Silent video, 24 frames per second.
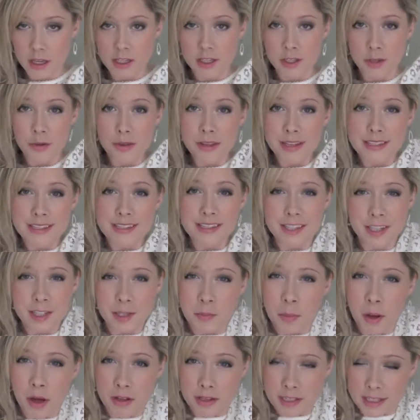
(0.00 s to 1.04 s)
Do this in
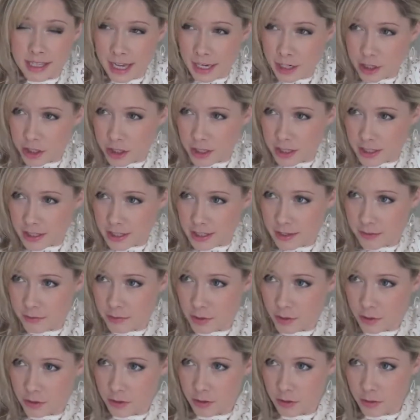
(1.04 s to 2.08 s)
small sections
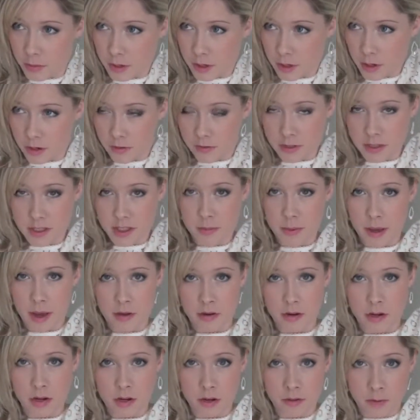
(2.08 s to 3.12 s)
if you're a little bit nervous
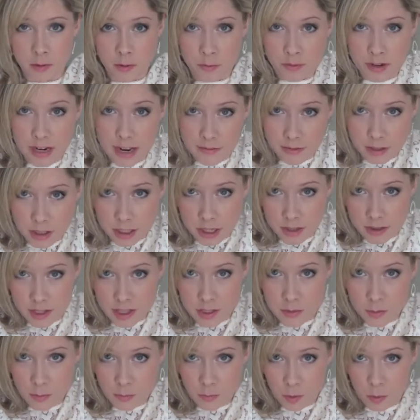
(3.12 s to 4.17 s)
about it or if you've never done
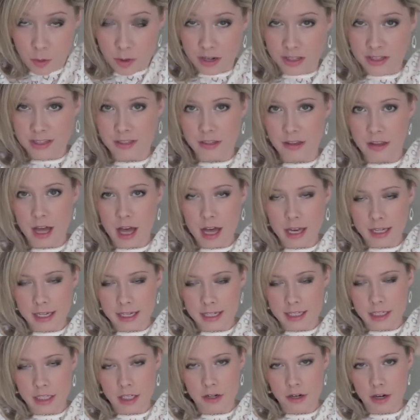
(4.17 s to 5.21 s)
this before. It's a lot
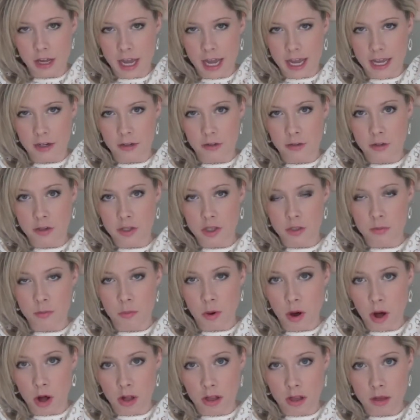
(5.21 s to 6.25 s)
easier to handle
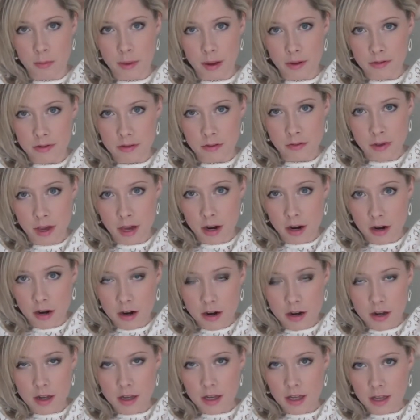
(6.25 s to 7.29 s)
small amounts of
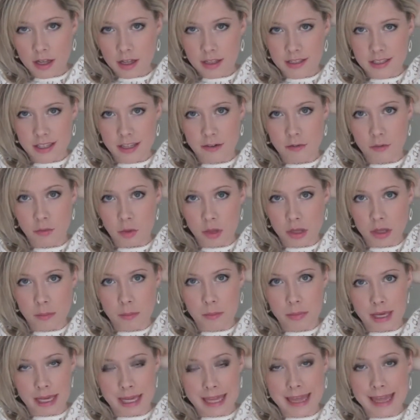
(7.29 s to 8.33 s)
hair instead of really
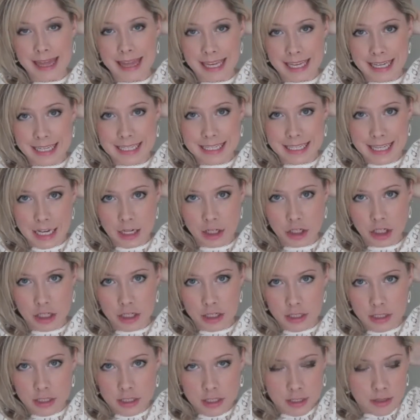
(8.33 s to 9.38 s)
big, thick
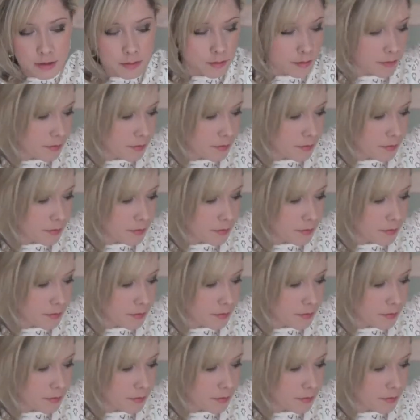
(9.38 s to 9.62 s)
sections.